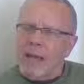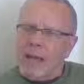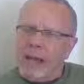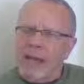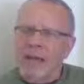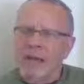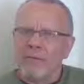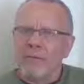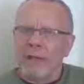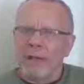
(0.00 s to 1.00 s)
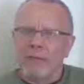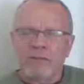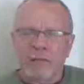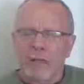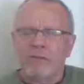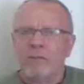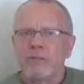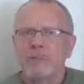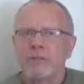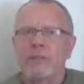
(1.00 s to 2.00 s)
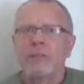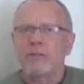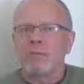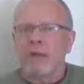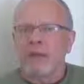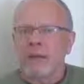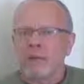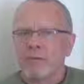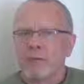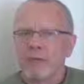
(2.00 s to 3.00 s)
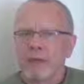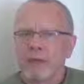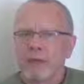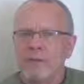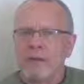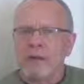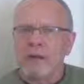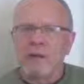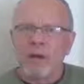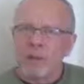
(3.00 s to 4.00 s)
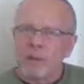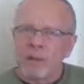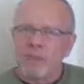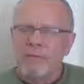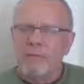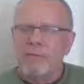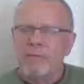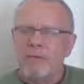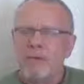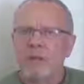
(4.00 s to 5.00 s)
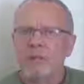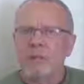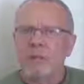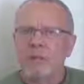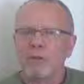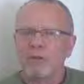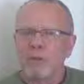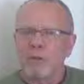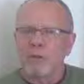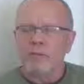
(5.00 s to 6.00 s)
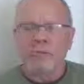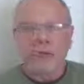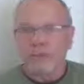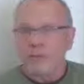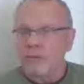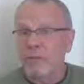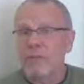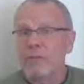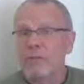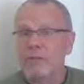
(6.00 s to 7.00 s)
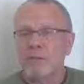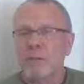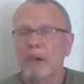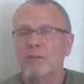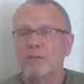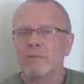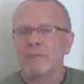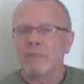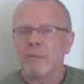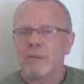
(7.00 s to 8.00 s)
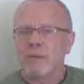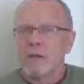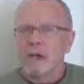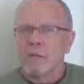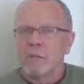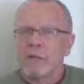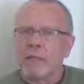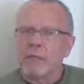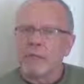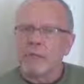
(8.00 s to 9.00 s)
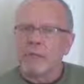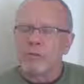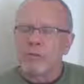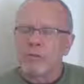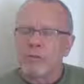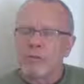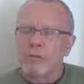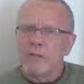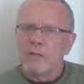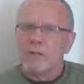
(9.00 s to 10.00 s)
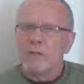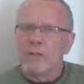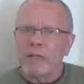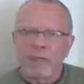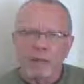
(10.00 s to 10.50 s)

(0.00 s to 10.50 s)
I have a bias, I have to state it right out, and that is that I'm not a big fan of self-published books. I understand the attractiveness of being able to simply